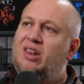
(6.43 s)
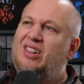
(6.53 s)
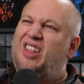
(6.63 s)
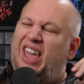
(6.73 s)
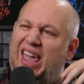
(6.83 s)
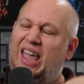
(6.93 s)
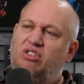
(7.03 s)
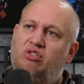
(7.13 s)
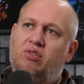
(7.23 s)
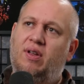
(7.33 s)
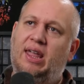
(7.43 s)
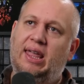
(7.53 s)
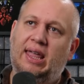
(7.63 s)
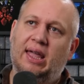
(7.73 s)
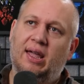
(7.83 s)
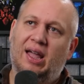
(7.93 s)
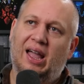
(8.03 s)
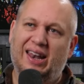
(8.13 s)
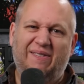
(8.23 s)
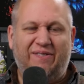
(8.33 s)
the history
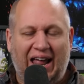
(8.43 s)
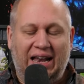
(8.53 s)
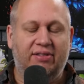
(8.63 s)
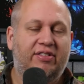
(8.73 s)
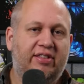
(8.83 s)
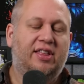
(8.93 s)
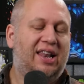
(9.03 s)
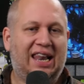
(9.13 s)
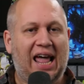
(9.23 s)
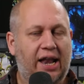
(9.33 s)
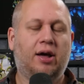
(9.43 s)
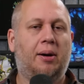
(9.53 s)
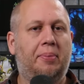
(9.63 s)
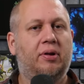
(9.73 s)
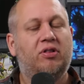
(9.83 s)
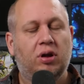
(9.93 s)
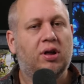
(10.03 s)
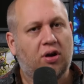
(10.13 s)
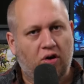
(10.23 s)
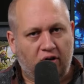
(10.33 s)
and events that led up to the
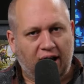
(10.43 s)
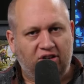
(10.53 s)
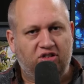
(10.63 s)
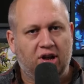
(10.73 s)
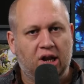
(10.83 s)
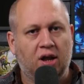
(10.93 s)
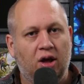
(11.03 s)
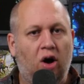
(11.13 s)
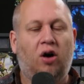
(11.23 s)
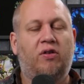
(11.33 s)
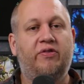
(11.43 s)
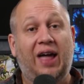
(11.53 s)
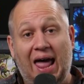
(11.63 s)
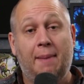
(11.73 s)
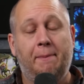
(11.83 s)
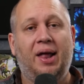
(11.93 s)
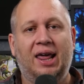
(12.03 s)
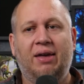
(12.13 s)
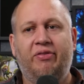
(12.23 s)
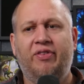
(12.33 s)
creation of
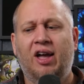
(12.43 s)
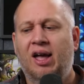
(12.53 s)
Emberleaf.